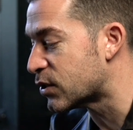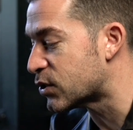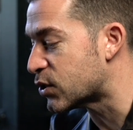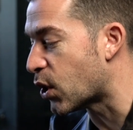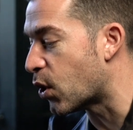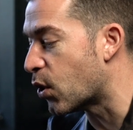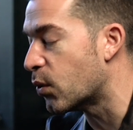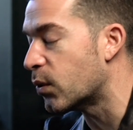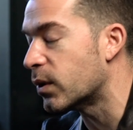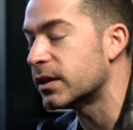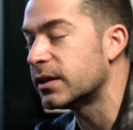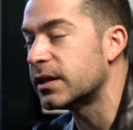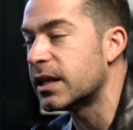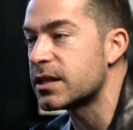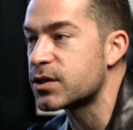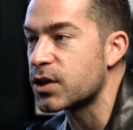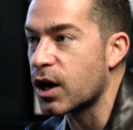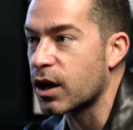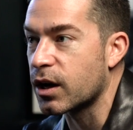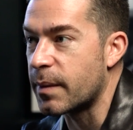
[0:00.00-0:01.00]
So
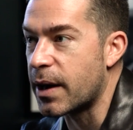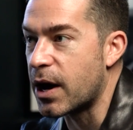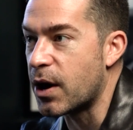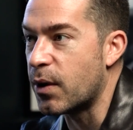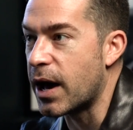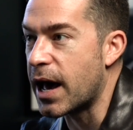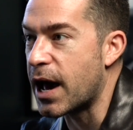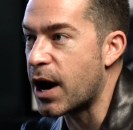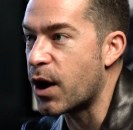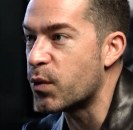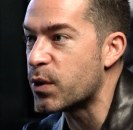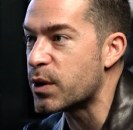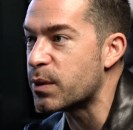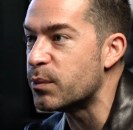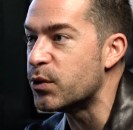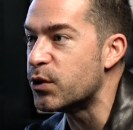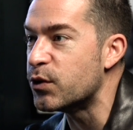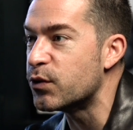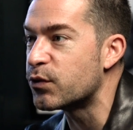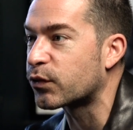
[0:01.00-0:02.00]
let's talk about how we
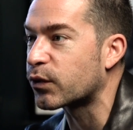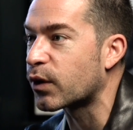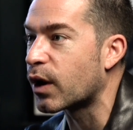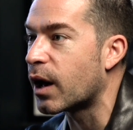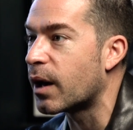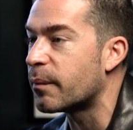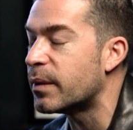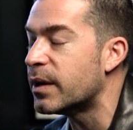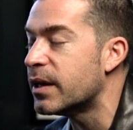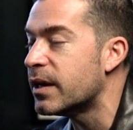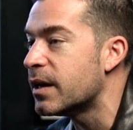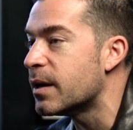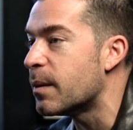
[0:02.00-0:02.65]
move from